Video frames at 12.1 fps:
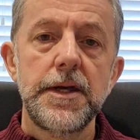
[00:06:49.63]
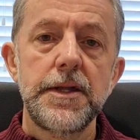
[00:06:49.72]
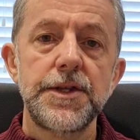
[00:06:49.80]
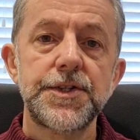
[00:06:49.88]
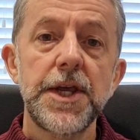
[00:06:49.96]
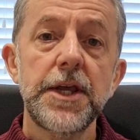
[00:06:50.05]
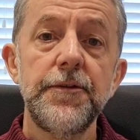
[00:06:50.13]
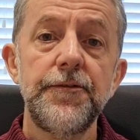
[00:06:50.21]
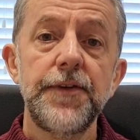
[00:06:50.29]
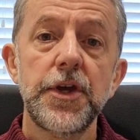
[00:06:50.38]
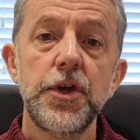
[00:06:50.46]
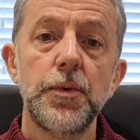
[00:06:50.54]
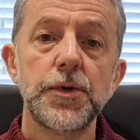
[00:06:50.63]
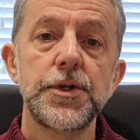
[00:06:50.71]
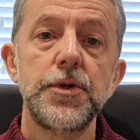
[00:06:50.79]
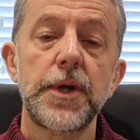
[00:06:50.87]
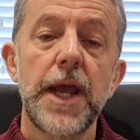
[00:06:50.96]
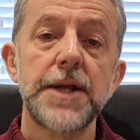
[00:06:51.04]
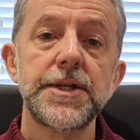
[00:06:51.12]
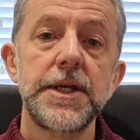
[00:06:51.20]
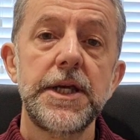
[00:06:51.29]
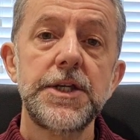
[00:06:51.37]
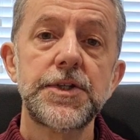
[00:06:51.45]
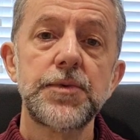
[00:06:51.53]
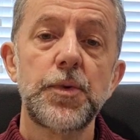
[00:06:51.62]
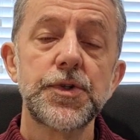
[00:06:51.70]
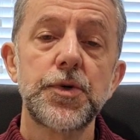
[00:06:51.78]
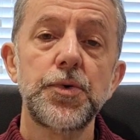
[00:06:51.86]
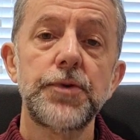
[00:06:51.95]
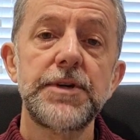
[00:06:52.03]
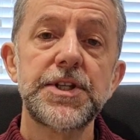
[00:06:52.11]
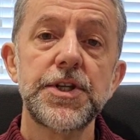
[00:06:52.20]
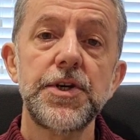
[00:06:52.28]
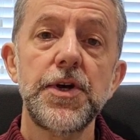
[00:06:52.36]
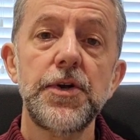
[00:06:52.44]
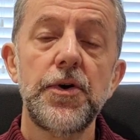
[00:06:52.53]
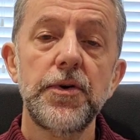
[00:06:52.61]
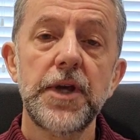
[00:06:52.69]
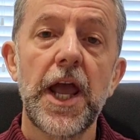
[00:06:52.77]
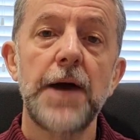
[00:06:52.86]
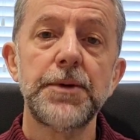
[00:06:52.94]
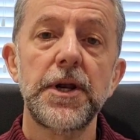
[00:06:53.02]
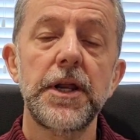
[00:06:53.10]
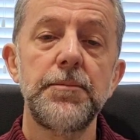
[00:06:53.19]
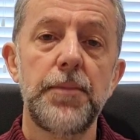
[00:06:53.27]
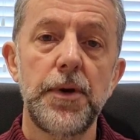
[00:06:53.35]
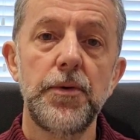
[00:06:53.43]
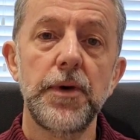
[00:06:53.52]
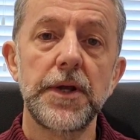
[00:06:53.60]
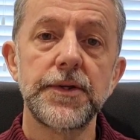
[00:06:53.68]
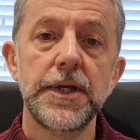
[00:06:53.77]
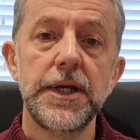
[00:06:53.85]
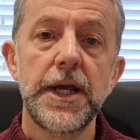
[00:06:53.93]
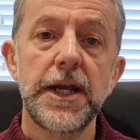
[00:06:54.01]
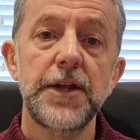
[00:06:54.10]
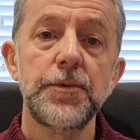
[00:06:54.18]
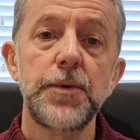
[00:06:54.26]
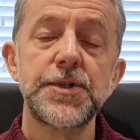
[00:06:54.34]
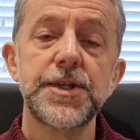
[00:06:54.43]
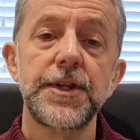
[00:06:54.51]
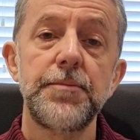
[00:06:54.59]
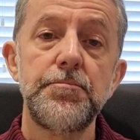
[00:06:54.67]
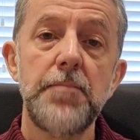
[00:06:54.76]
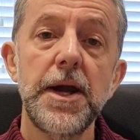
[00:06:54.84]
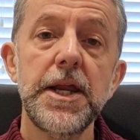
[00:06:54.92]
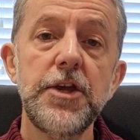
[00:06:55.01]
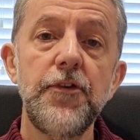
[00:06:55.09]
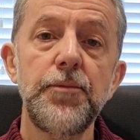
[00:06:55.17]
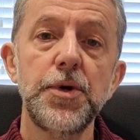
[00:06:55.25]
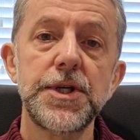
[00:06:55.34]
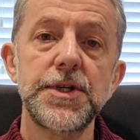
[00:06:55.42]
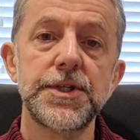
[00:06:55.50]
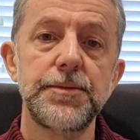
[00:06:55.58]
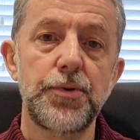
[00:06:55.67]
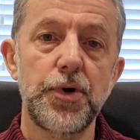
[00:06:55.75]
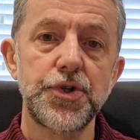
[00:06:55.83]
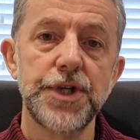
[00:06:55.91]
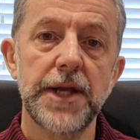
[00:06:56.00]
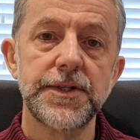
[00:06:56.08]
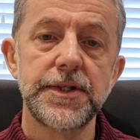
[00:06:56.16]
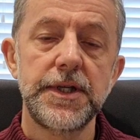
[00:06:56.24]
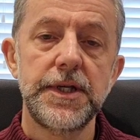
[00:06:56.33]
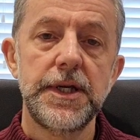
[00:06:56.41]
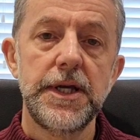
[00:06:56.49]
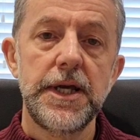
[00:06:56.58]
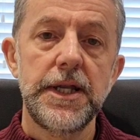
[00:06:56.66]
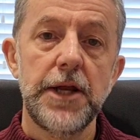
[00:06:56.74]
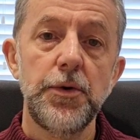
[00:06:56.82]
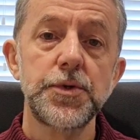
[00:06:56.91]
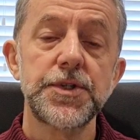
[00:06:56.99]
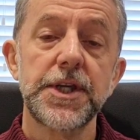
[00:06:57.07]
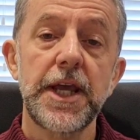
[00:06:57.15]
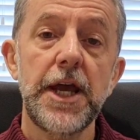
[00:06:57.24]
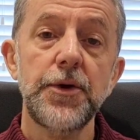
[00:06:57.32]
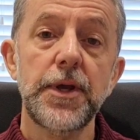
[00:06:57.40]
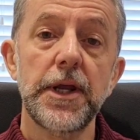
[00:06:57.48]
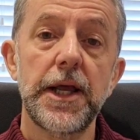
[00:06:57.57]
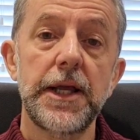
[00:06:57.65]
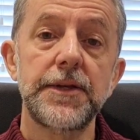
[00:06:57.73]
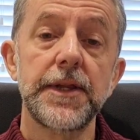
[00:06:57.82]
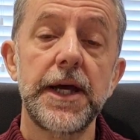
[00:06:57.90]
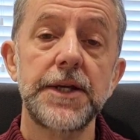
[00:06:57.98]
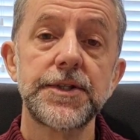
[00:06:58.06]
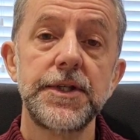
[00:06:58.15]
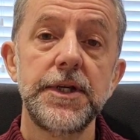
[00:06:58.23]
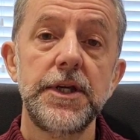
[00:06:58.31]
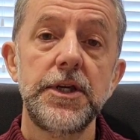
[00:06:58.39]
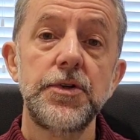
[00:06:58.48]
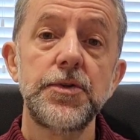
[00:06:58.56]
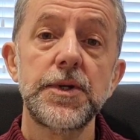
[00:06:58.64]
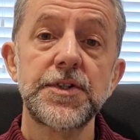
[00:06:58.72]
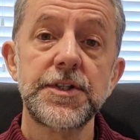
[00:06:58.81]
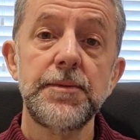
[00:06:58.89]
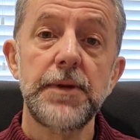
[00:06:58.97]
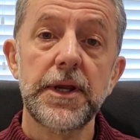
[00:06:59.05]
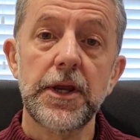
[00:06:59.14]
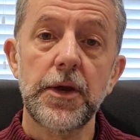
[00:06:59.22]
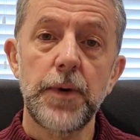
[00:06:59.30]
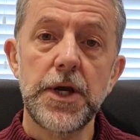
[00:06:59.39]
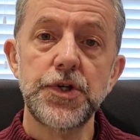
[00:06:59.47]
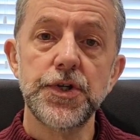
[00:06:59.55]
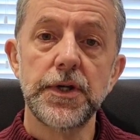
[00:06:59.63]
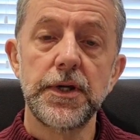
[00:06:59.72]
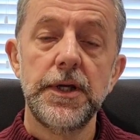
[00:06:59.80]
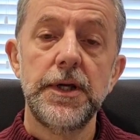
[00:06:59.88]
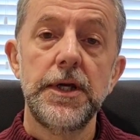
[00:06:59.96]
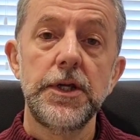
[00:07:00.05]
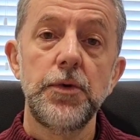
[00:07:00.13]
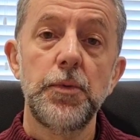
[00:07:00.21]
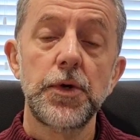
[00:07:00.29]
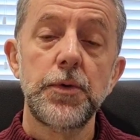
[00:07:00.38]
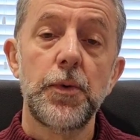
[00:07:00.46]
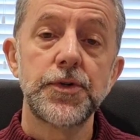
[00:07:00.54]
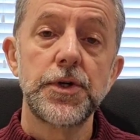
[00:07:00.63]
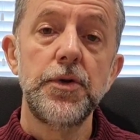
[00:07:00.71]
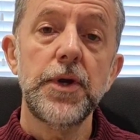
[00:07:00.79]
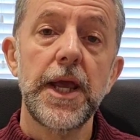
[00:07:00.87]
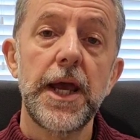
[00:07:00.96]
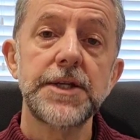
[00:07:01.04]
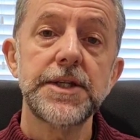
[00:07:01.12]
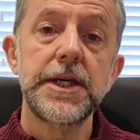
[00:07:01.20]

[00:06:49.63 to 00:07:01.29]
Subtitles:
The second figure you want to look at is what's called the return on capital employed. In other words, the money you've put into the project. And in order to calculate that, you do a similar equation. What you want to look at